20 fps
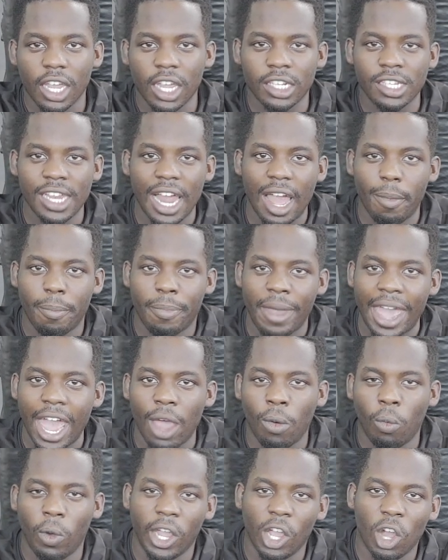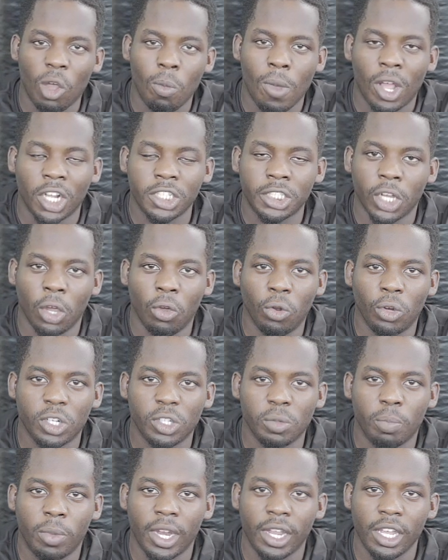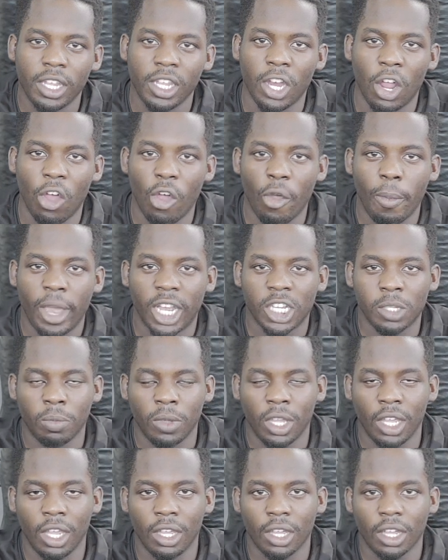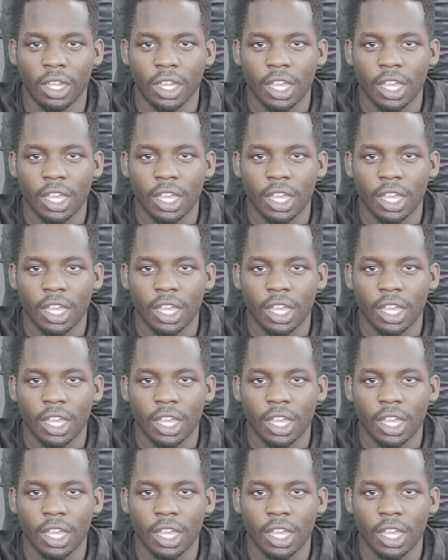it's not a bad weight on my shoulders, but it, you know, it makes me